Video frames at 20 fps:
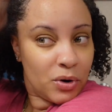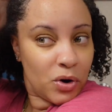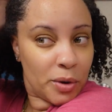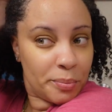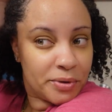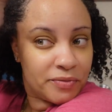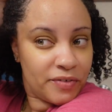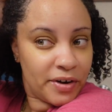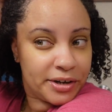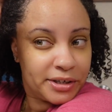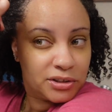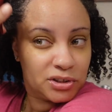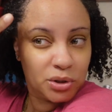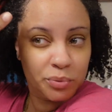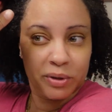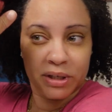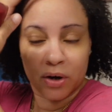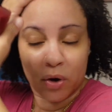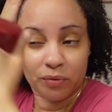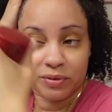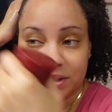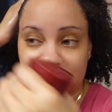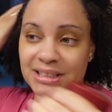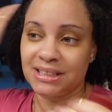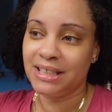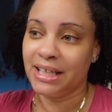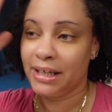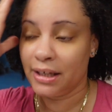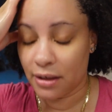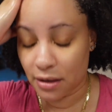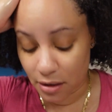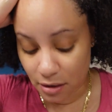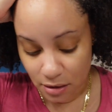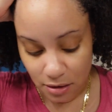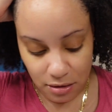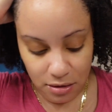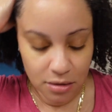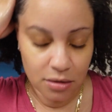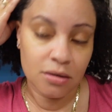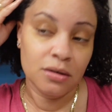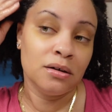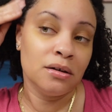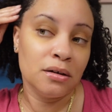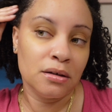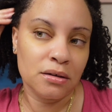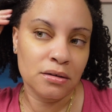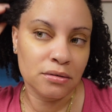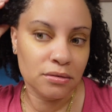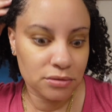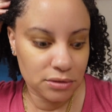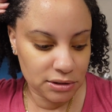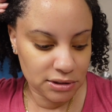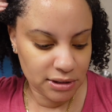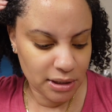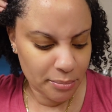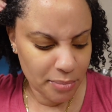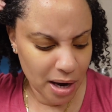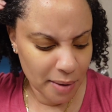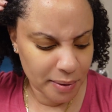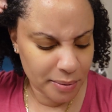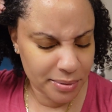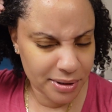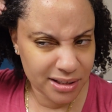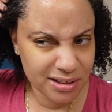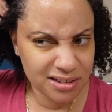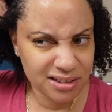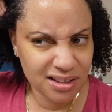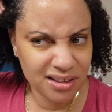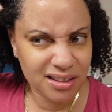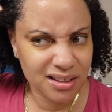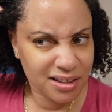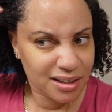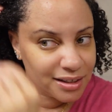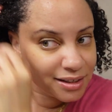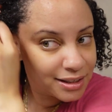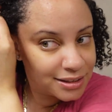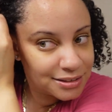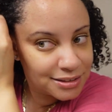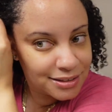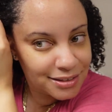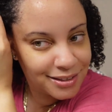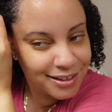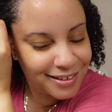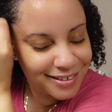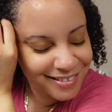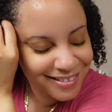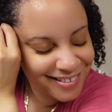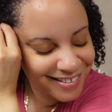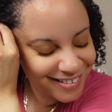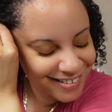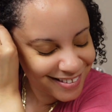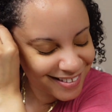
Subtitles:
or prefer to do it over the sink. Is that bobby pin still in there? Yes, it is.